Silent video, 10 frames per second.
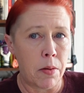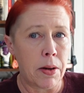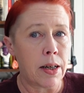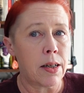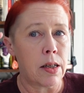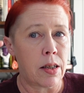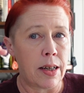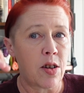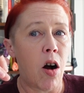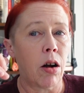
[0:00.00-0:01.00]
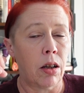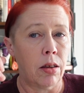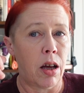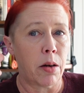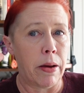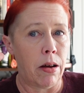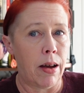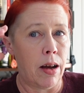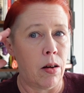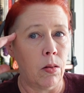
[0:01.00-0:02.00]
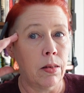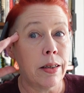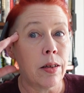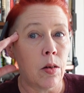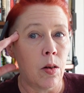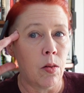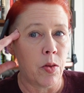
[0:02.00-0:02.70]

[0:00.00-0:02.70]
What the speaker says: because they talk a lot about how little